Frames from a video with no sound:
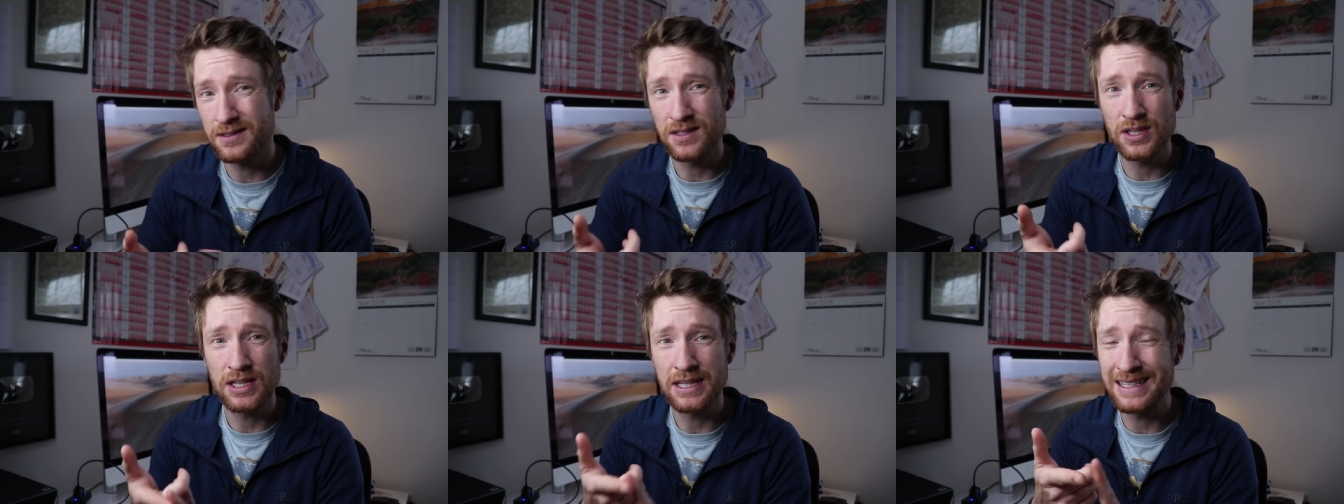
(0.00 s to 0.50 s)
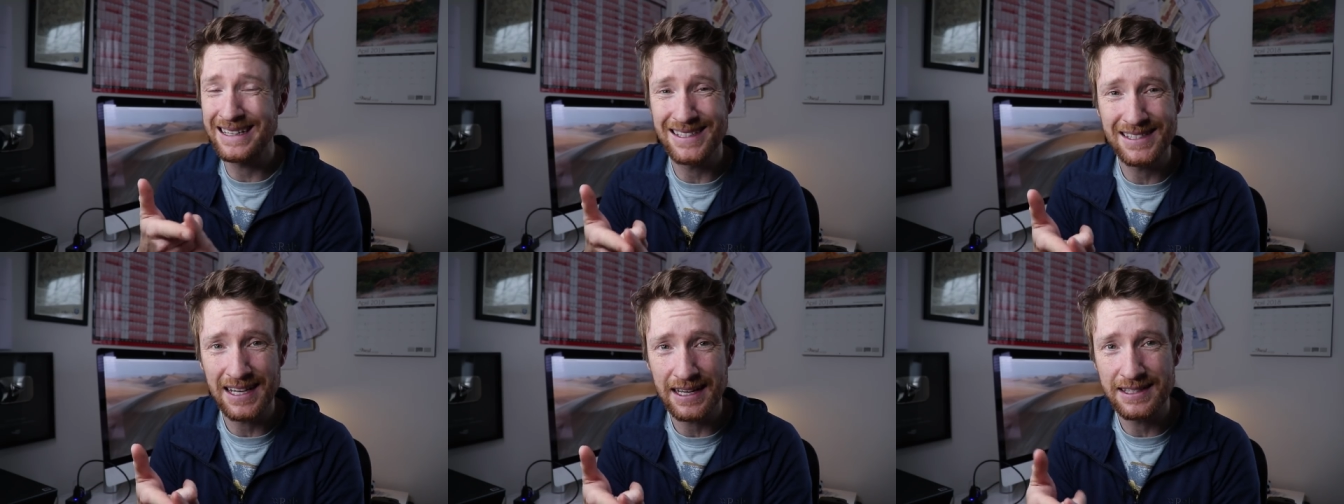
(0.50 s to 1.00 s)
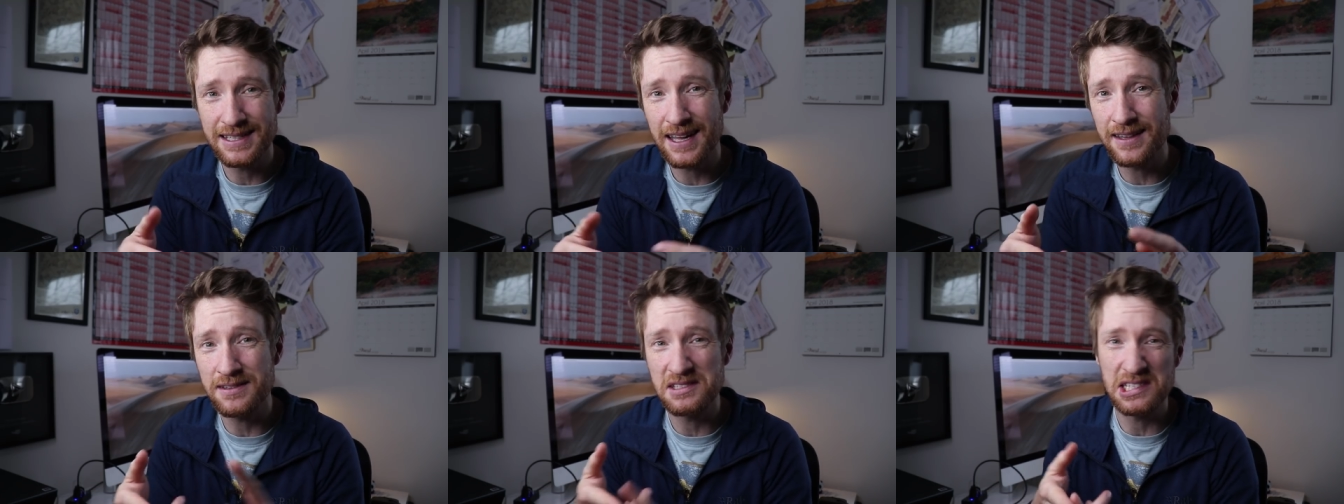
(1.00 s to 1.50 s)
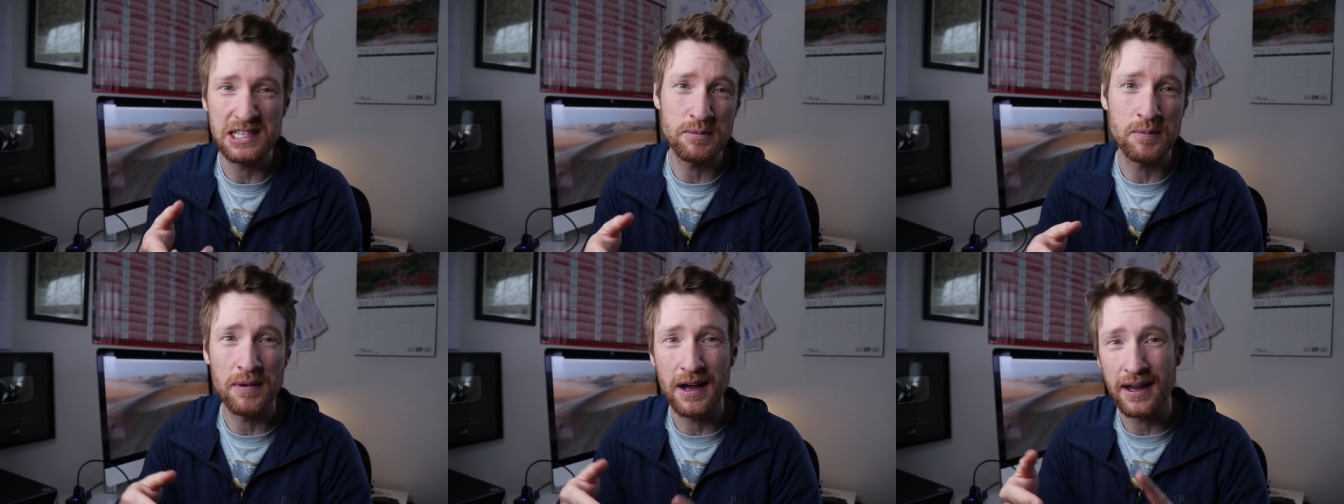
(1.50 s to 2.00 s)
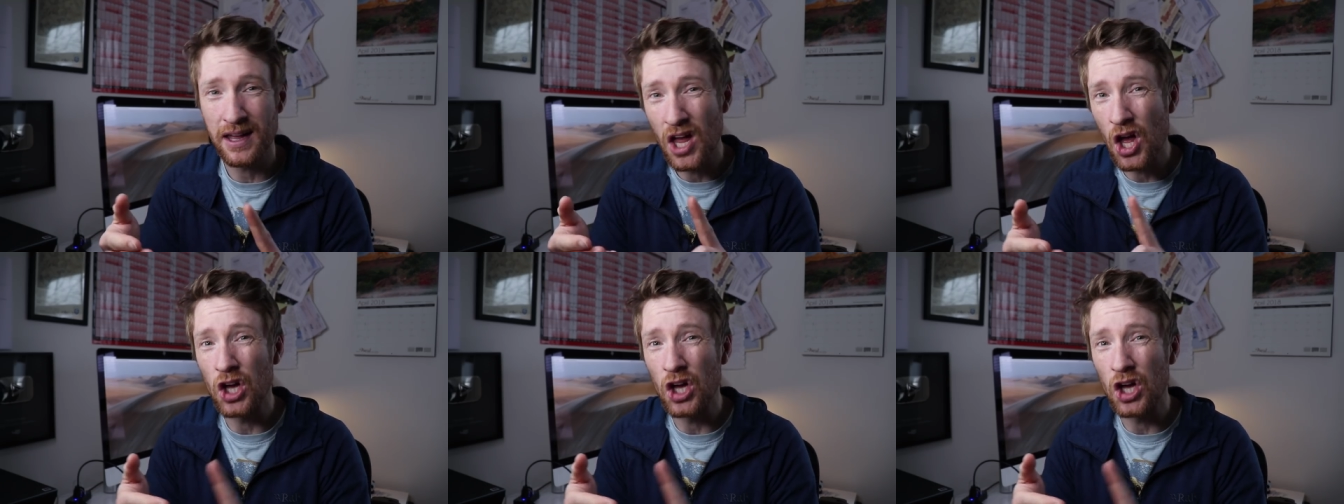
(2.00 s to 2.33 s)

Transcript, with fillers: So you're going to need to take a tent, sleeping bag,